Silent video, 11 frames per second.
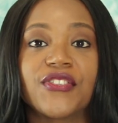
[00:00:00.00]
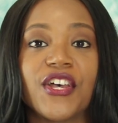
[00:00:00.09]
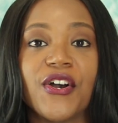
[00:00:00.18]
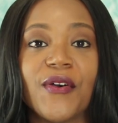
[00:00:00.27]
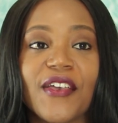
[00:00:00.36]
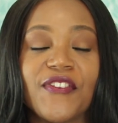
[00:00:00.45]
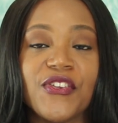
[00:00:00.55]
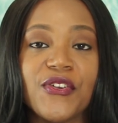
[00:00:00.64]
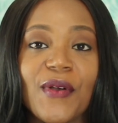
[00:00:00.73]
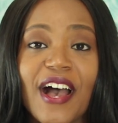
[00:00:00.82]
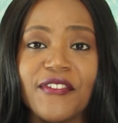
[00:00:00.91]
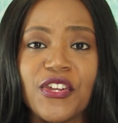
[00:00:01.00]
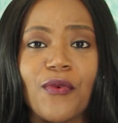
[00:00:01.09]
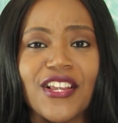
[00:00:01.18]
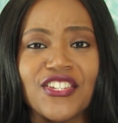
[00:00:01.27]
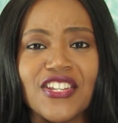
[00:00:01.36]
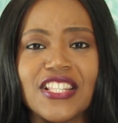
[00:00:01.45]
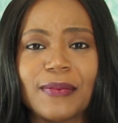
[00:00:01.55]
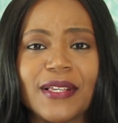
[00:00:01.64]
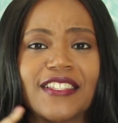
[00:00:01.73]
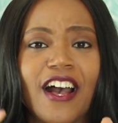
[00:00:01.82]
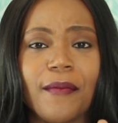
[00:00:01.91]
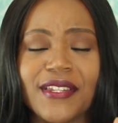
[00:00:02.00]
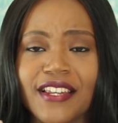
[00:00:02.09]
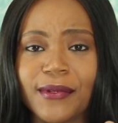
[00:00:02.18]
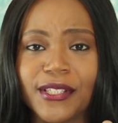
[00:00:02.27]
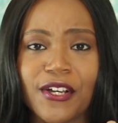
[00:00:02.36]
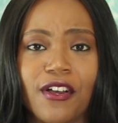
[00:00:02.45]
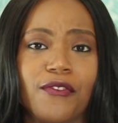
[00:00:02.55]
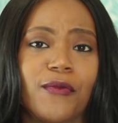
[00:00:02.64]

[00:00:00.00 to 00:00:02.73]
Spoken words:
So if you have any questions, please comment down below.